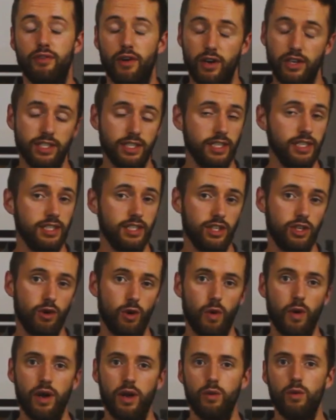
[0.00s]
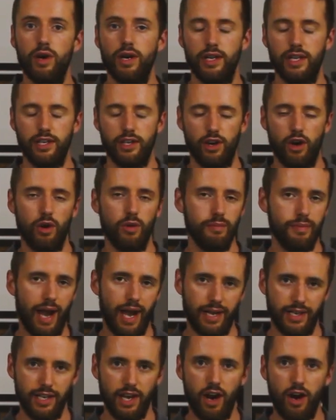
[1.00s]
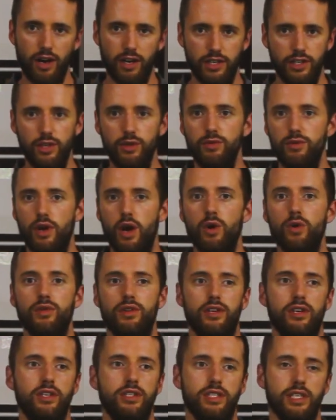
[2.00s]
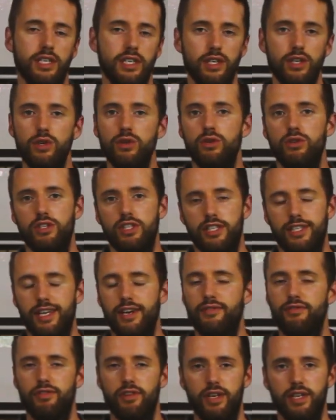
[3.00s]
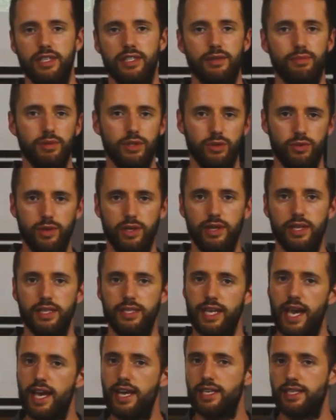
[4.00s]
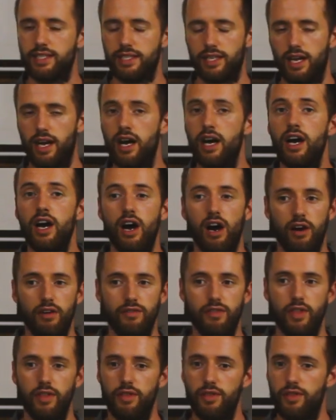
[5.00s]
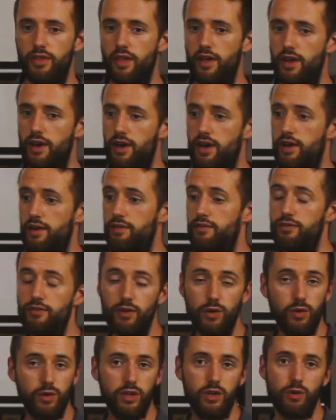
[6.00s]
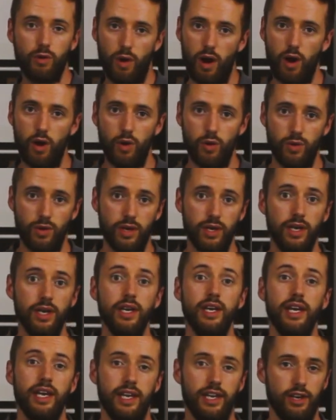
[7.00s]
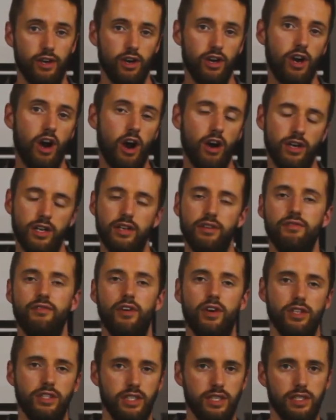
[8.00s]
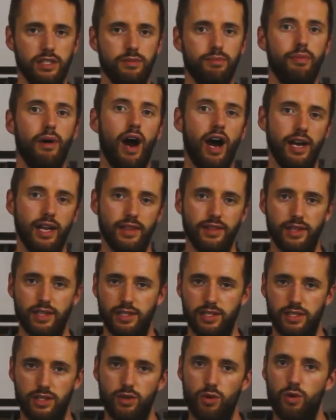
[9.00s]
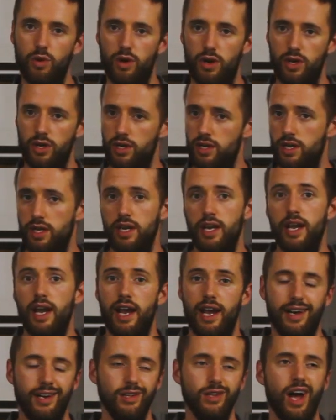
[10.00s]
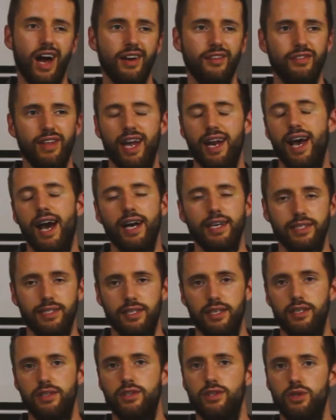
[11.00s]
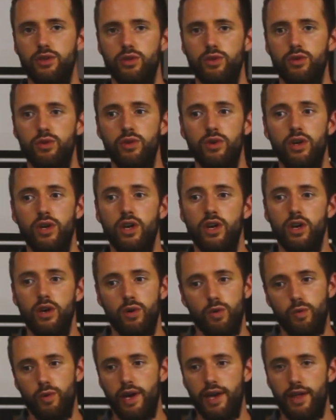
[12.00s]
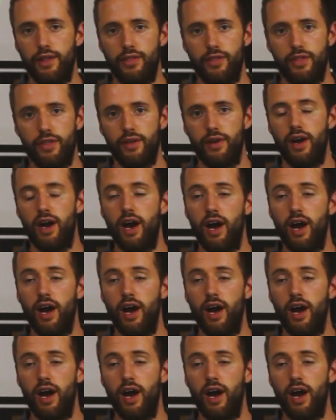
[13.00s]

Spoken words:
versus growing one in your own backyard, you know there is a huge difference between the taste of the food grown in your garden versus bought at the store. And a lot of that has to do with